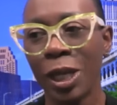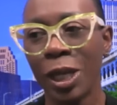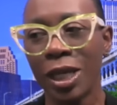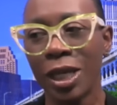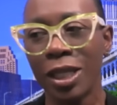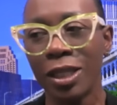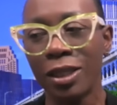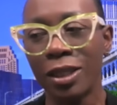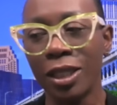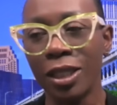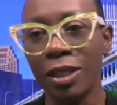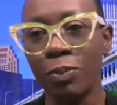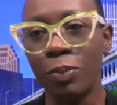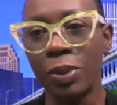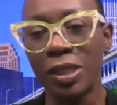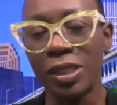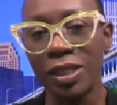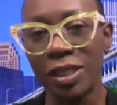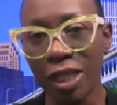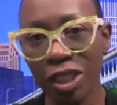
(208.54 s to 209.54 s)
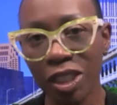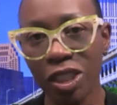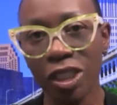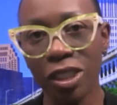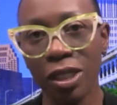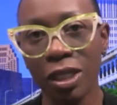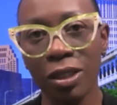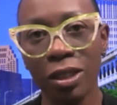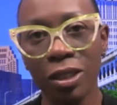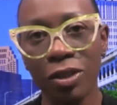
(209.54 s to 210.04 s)
the
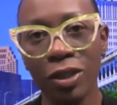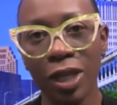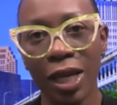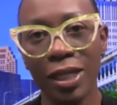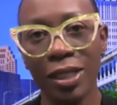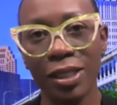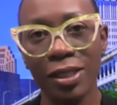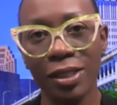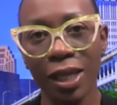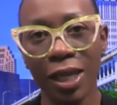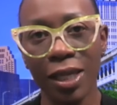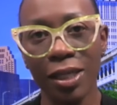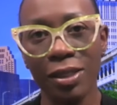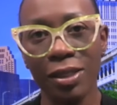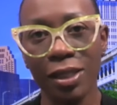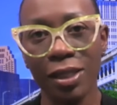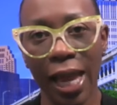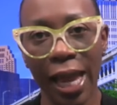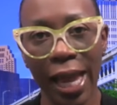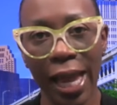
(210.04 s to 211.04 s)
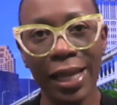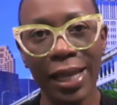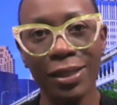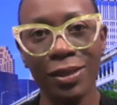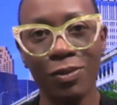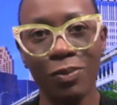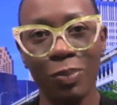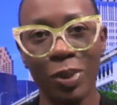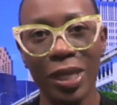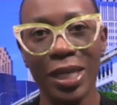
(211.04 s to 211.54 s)
position of the United States
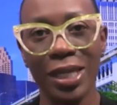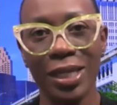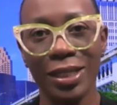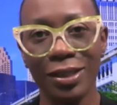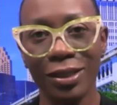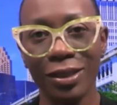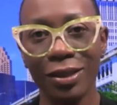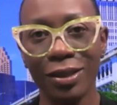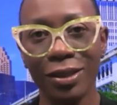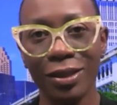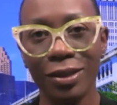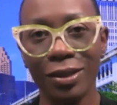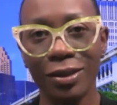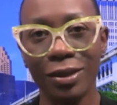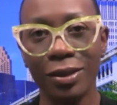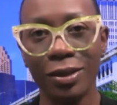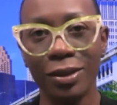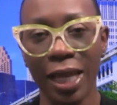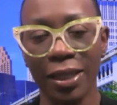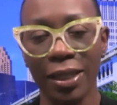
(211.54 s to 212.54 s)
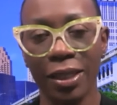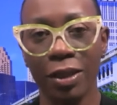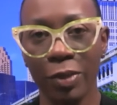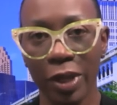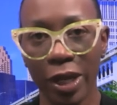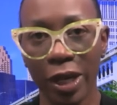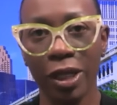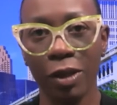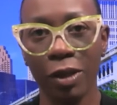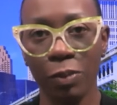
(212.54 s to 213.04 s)
has been that the
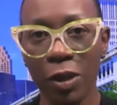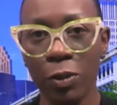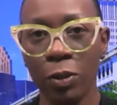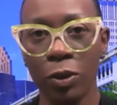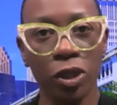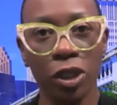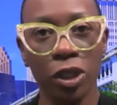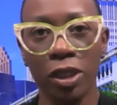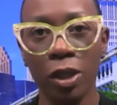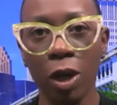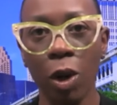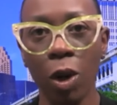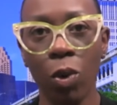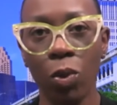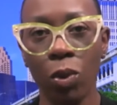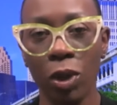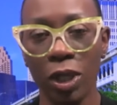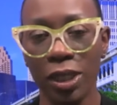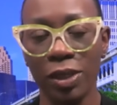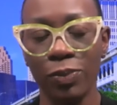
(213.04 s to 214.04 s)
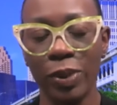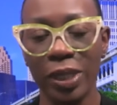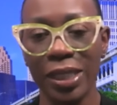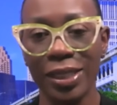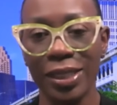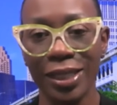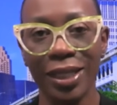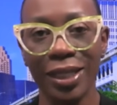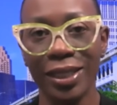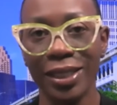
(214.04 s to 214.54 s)
American people should know what is being
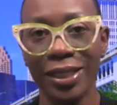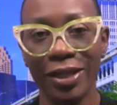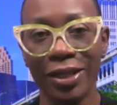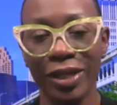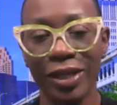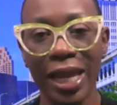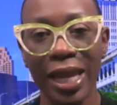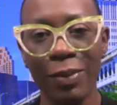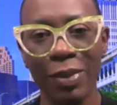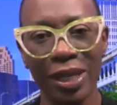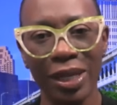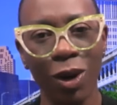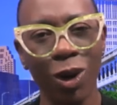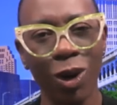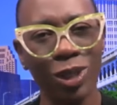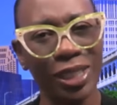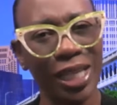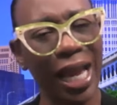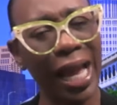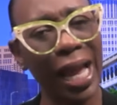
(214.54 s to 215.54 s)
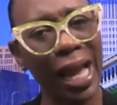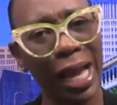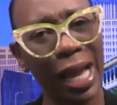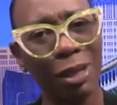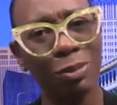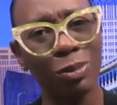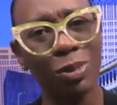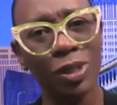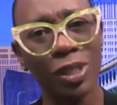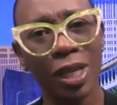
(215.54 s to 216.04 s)
done in their name at all
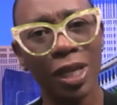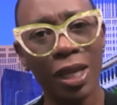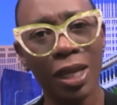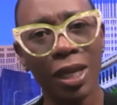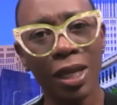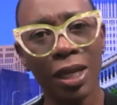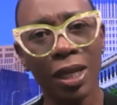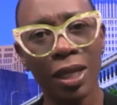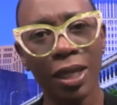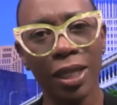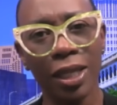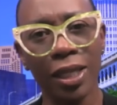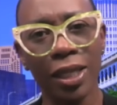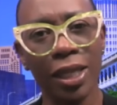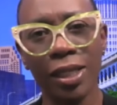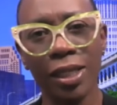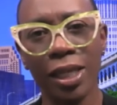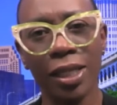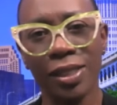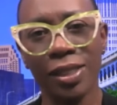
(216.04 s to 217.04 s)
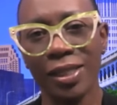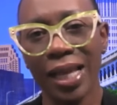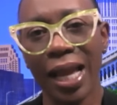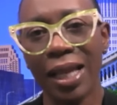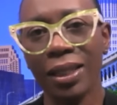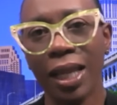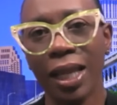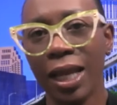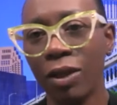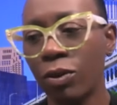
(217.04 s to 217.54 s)
times. It's not
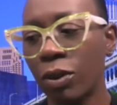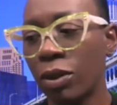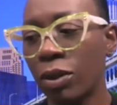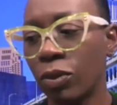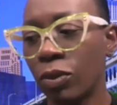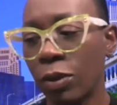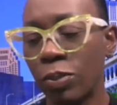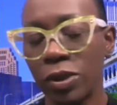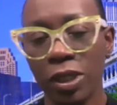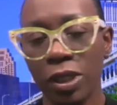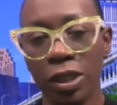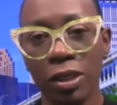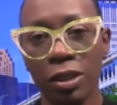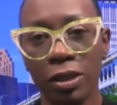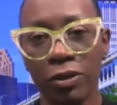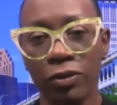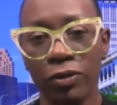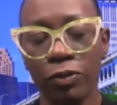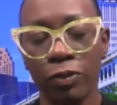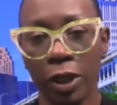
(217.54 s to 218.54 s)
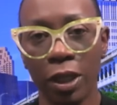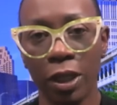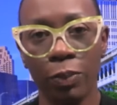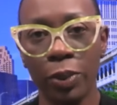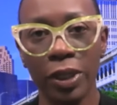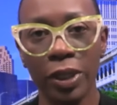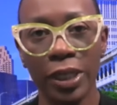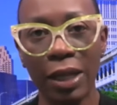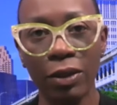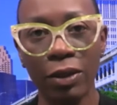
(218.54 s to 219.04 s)
like what Representative
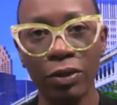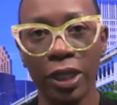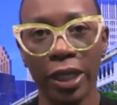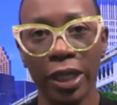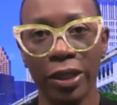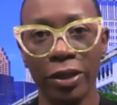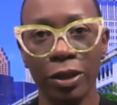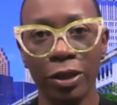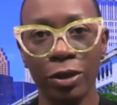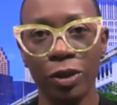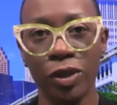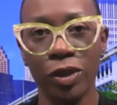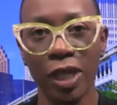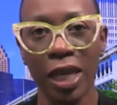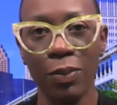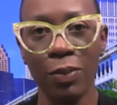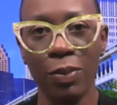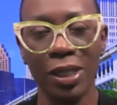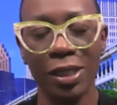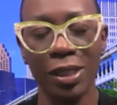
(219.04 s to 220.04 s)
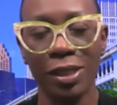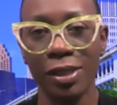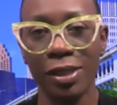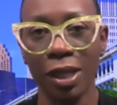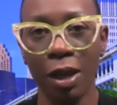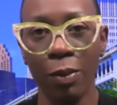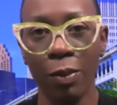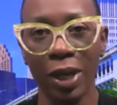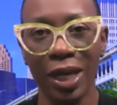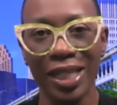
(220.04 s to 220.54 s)
put out there in her statement is
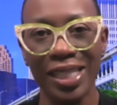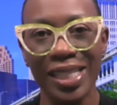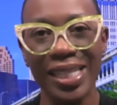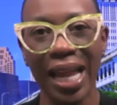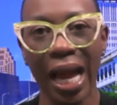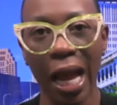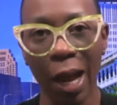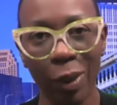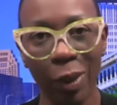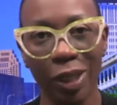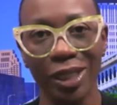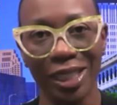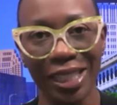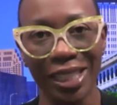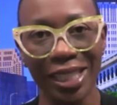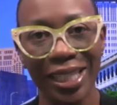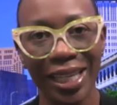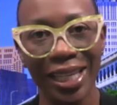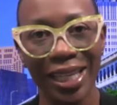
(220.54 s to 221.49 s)
some anomaly.